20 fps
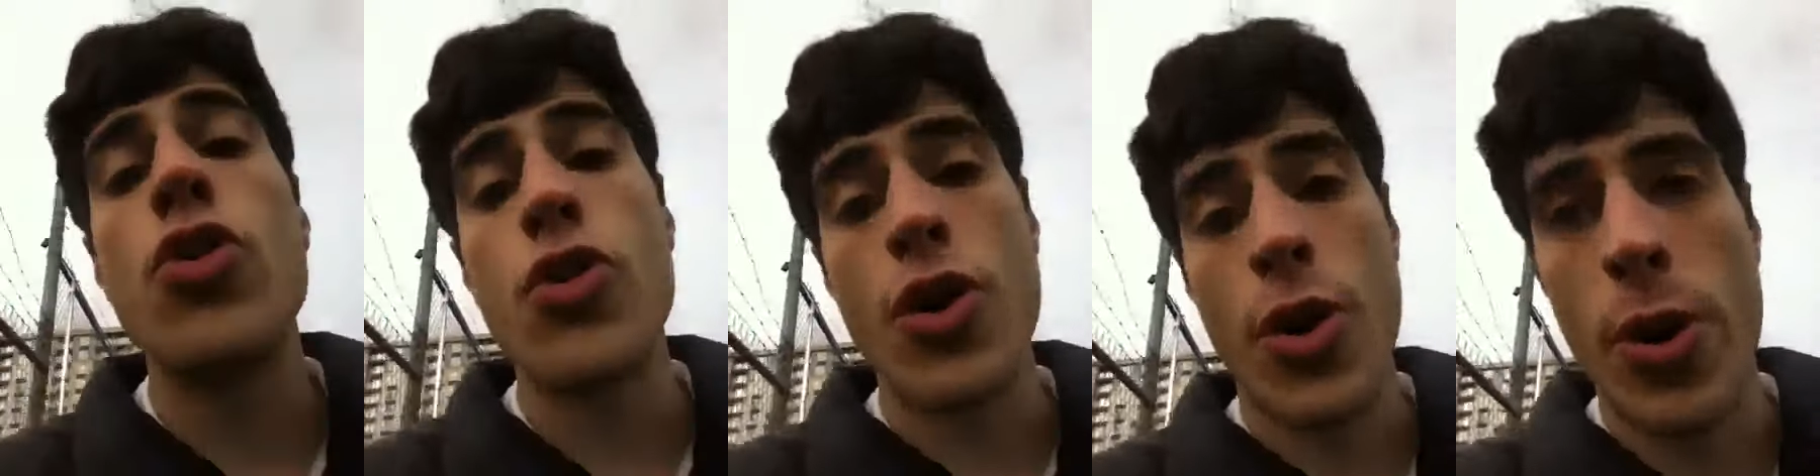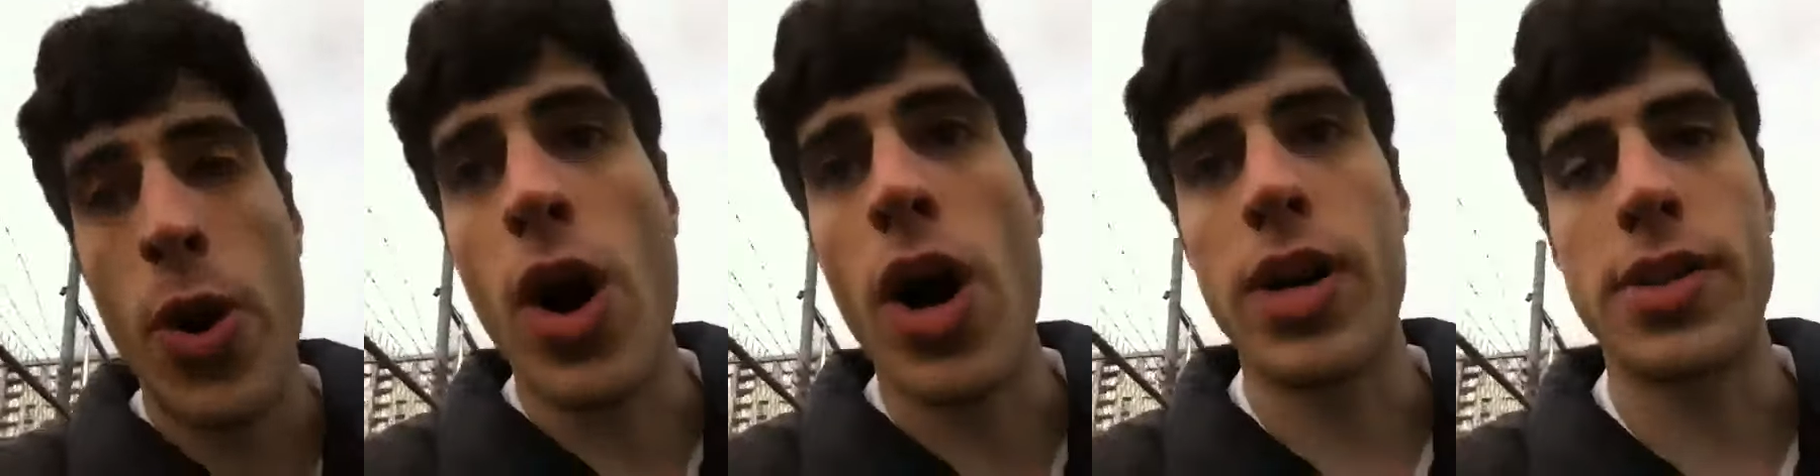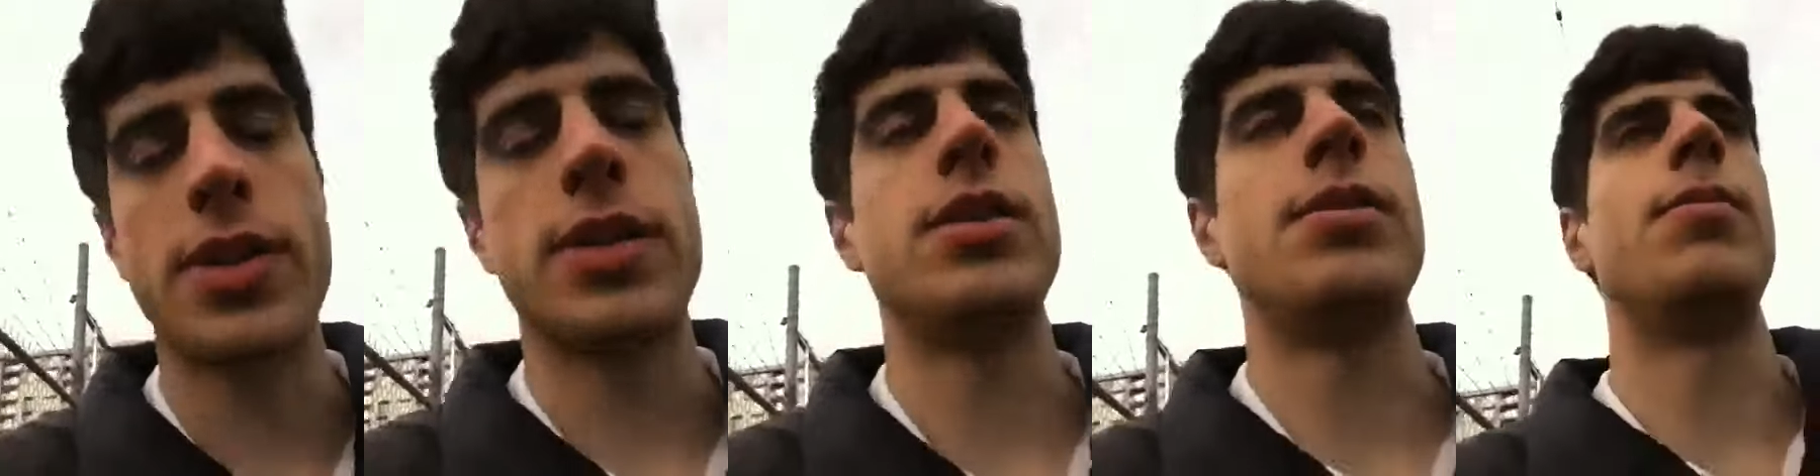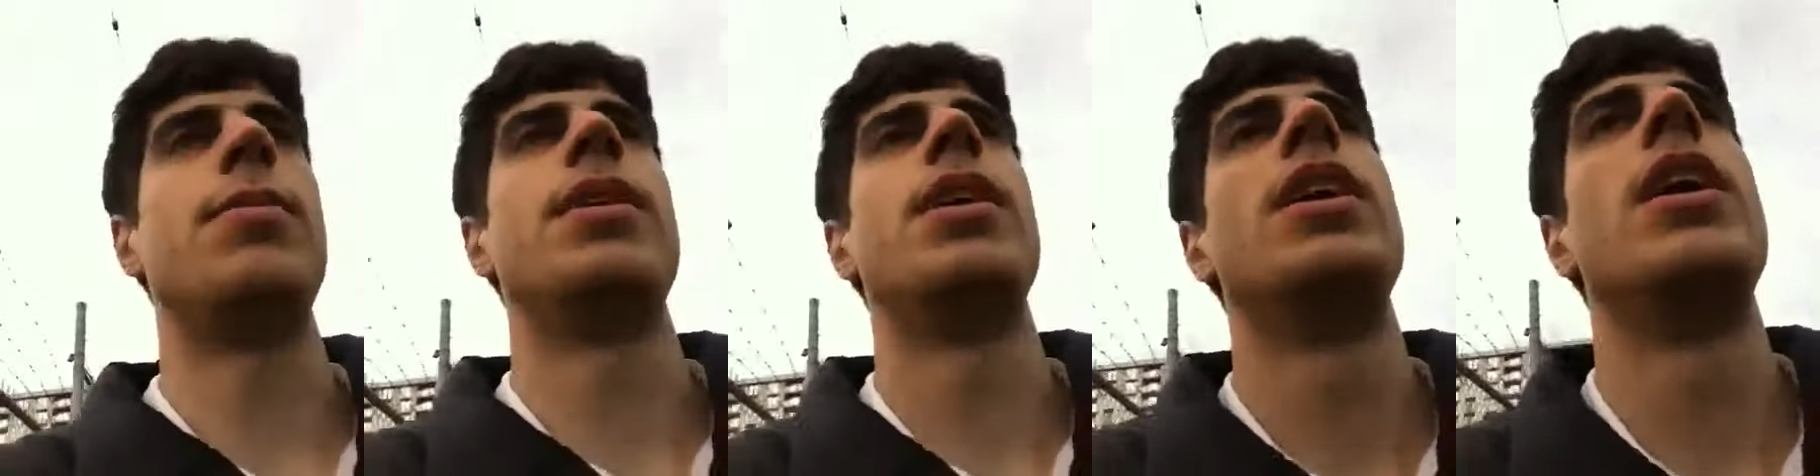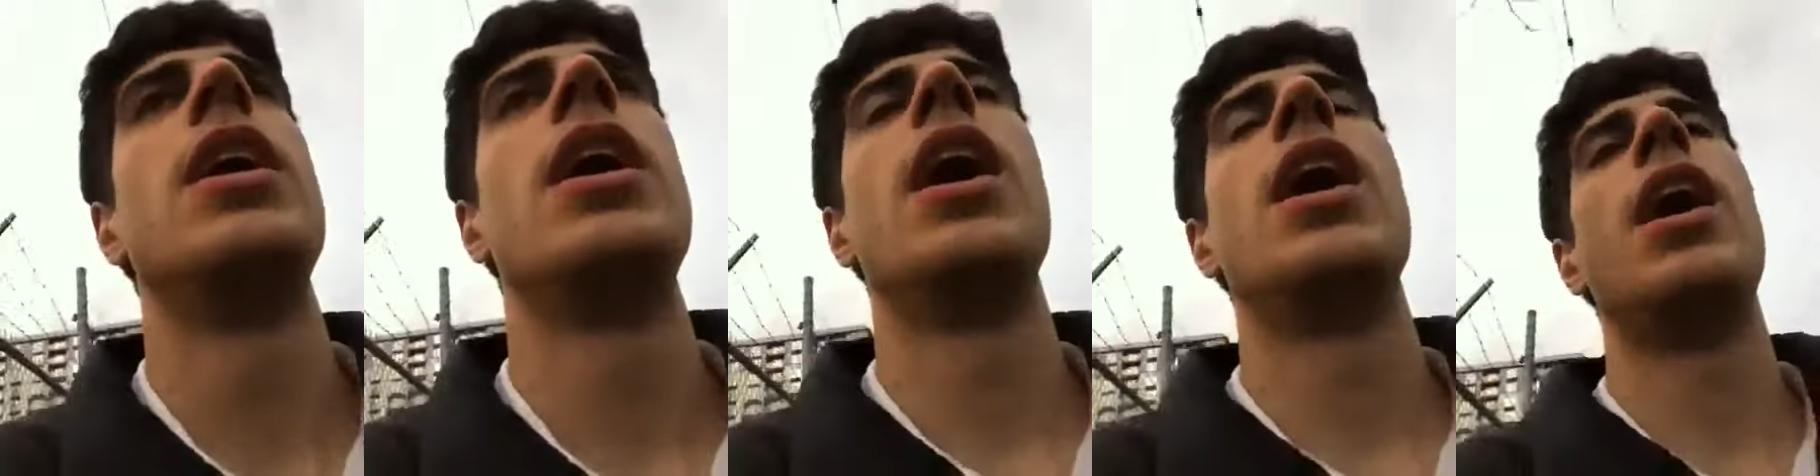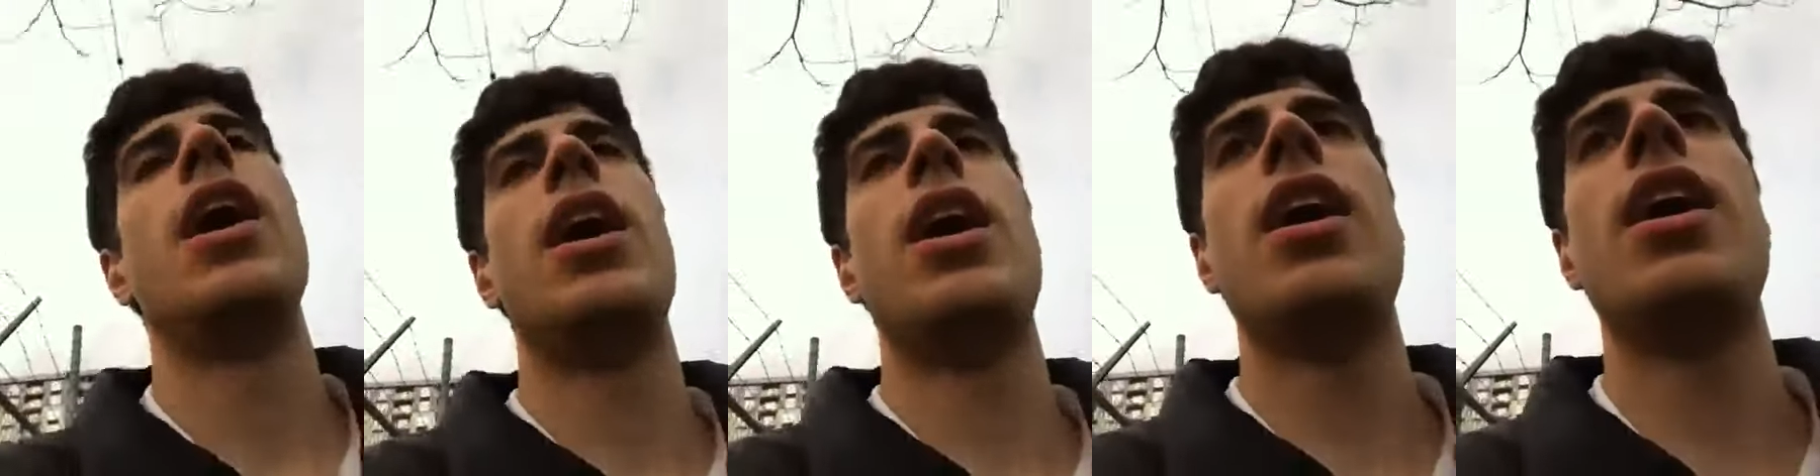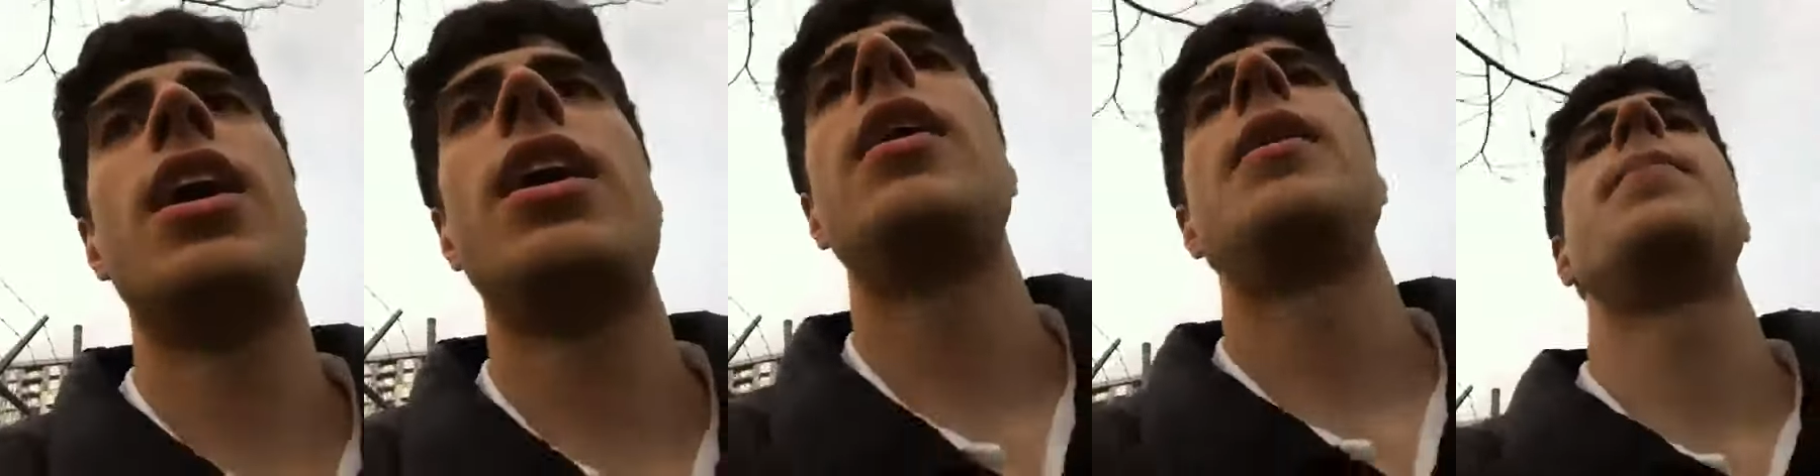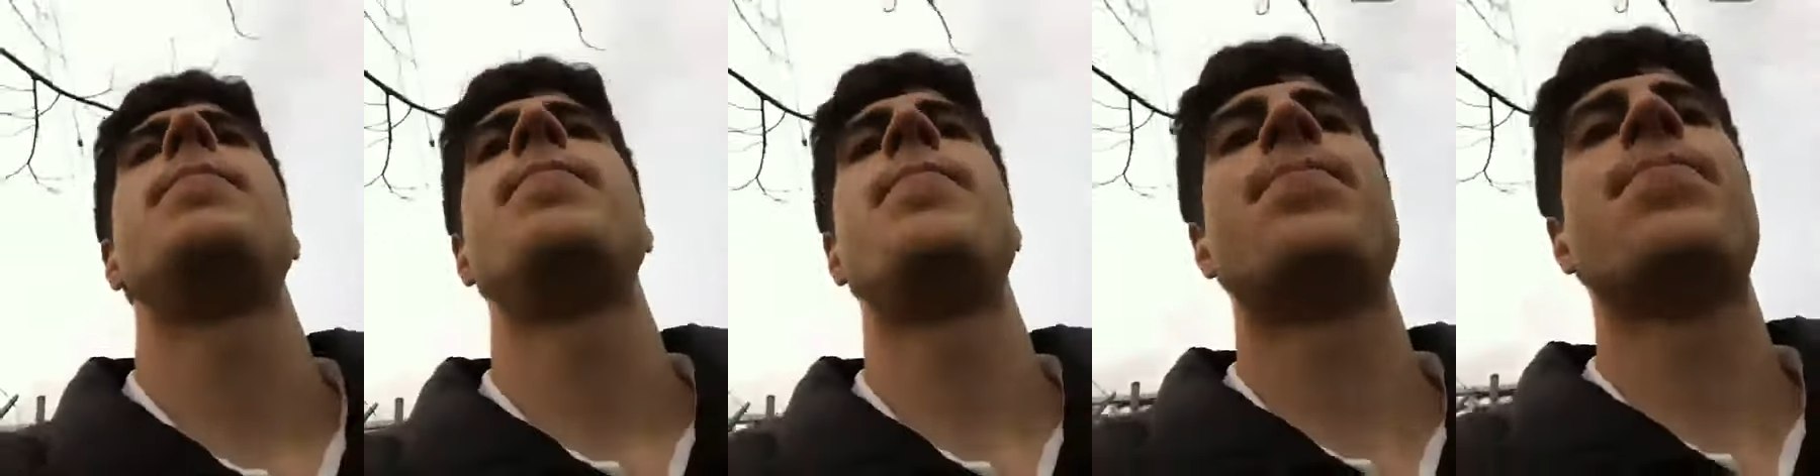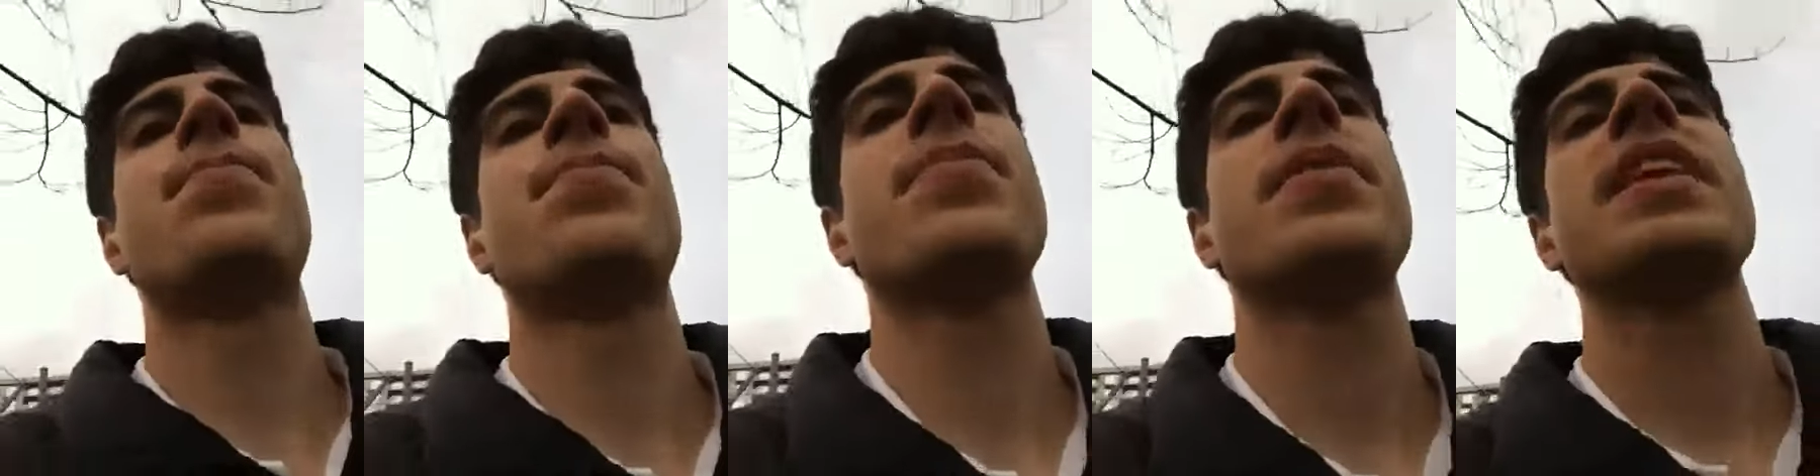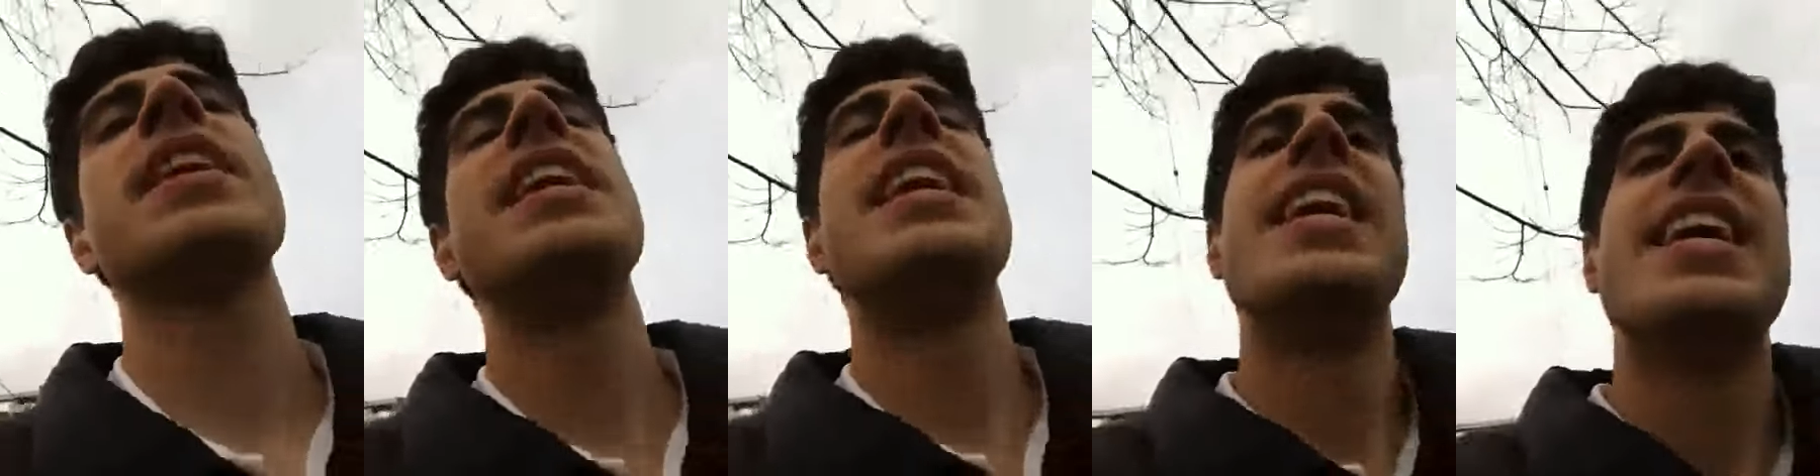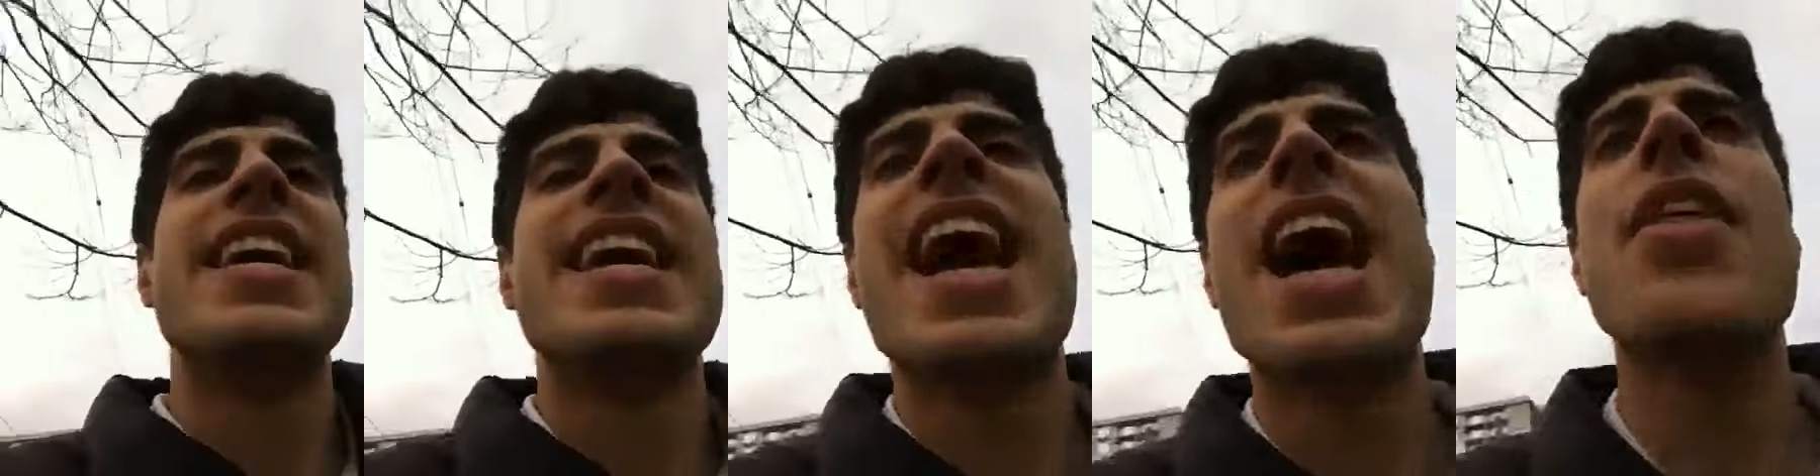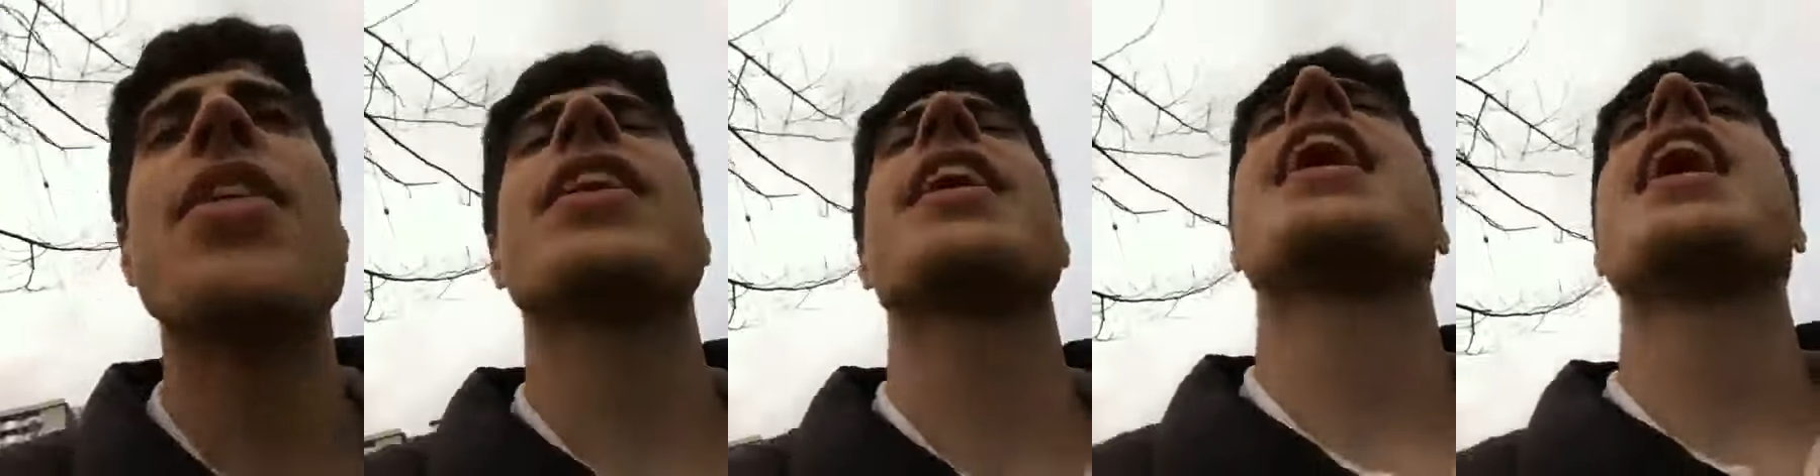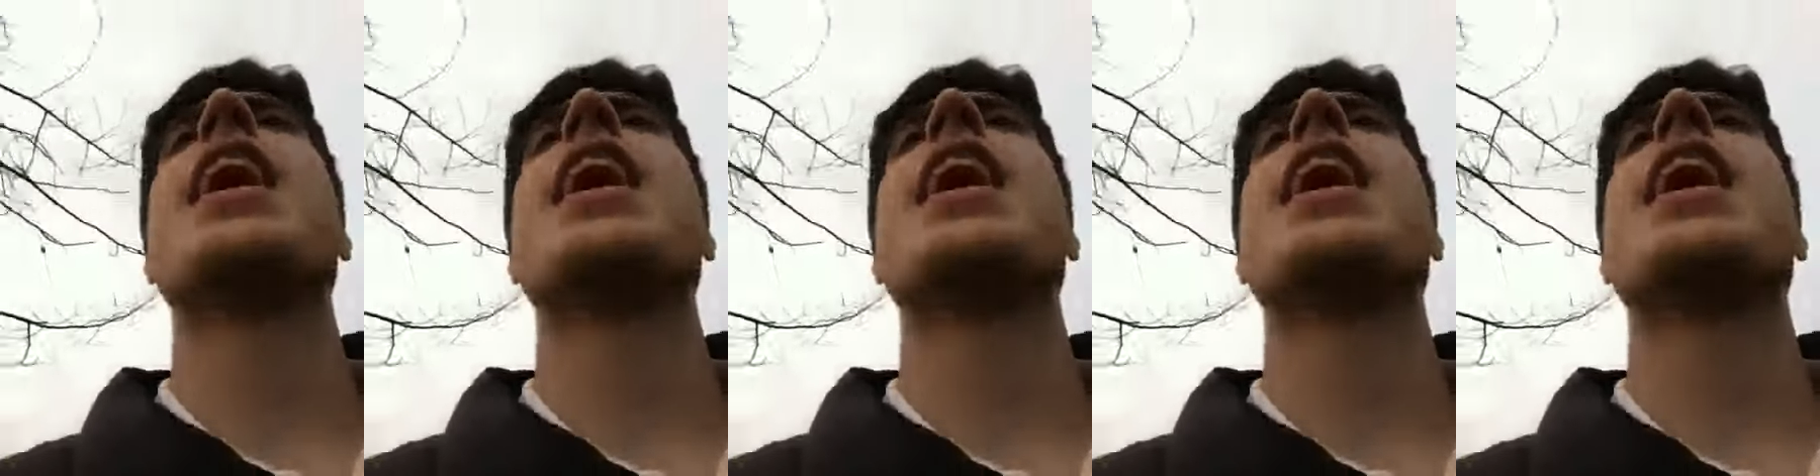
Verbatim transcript: They're awesome. Uh, yeah, the